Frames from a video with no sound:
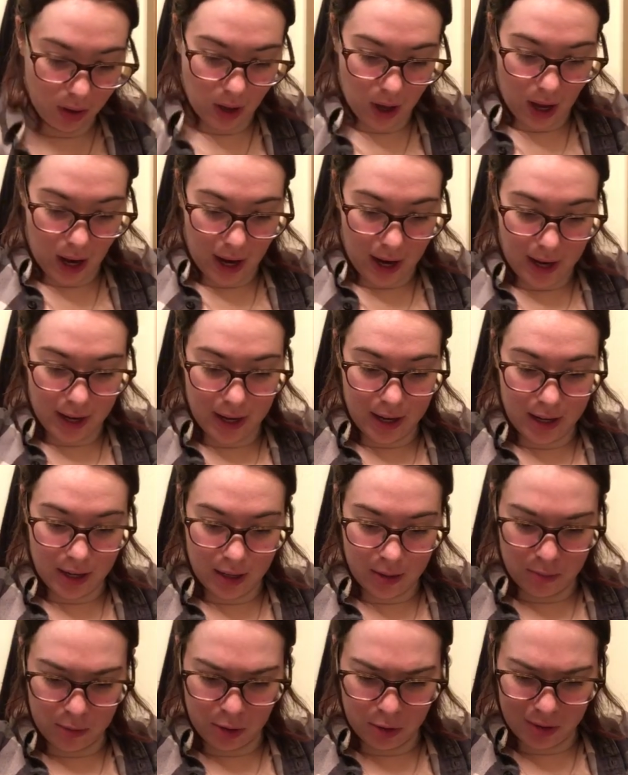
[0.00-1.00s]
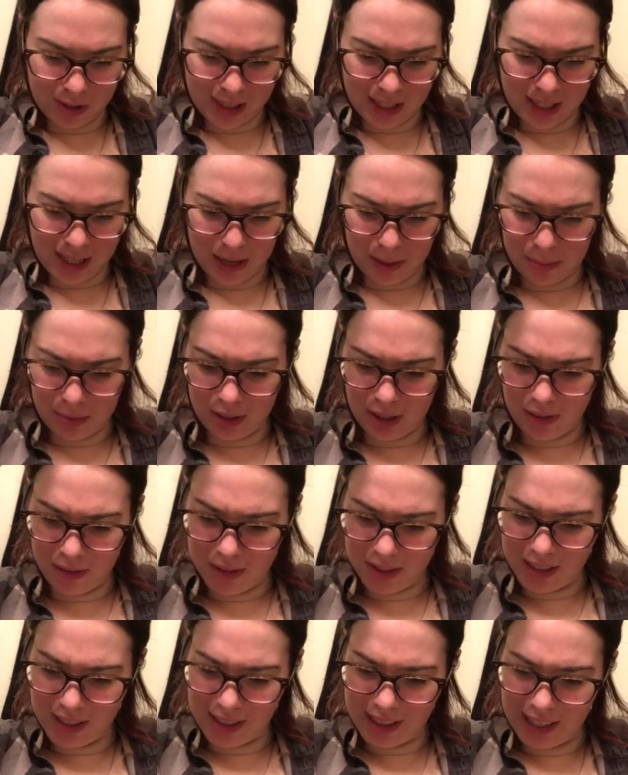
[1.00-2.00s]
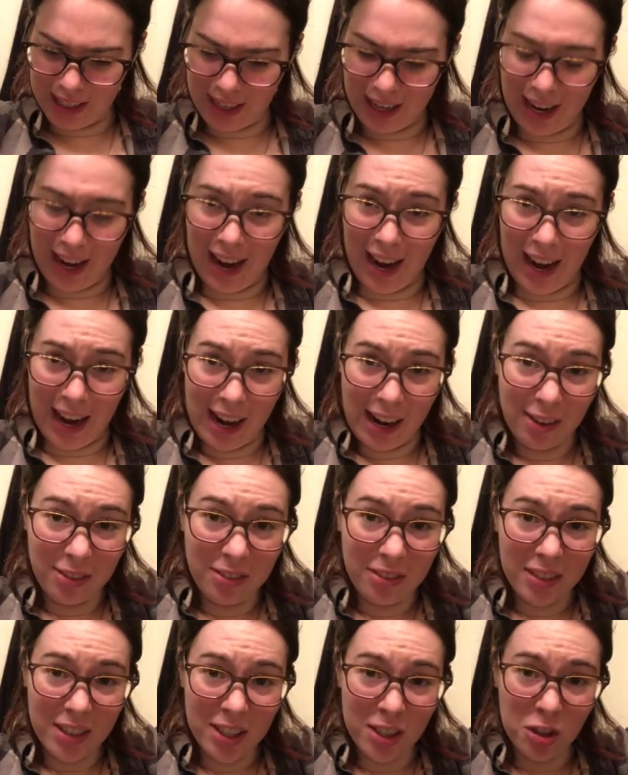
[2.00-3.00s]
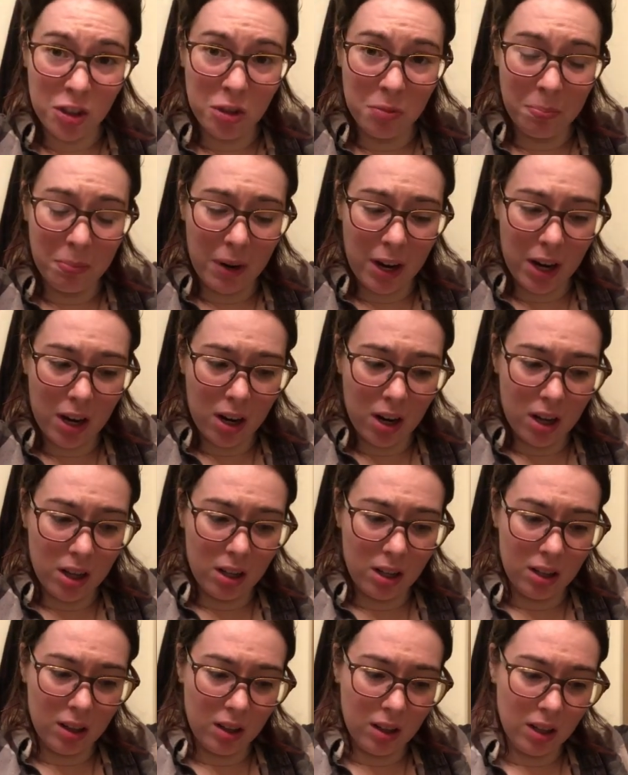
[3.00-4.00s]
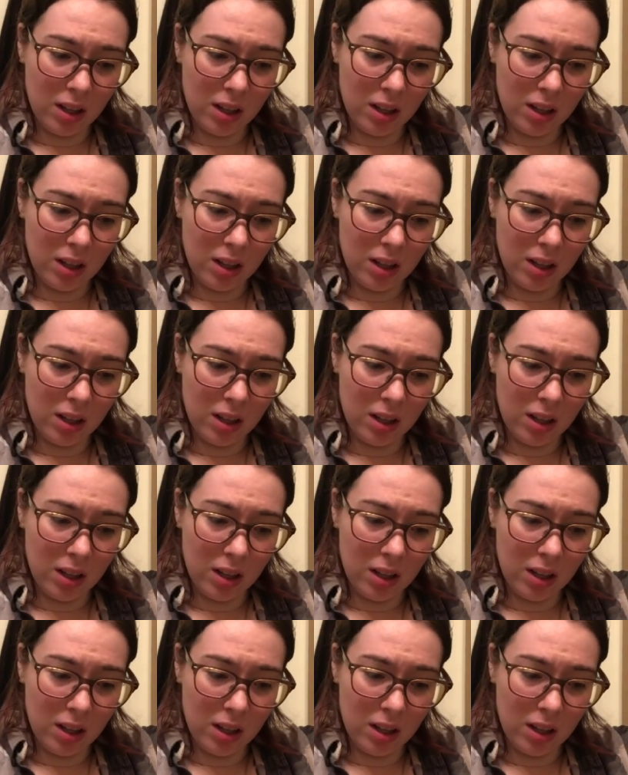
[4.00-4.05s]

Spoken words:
I am using, I believe this is like a 1/2 inch barrel.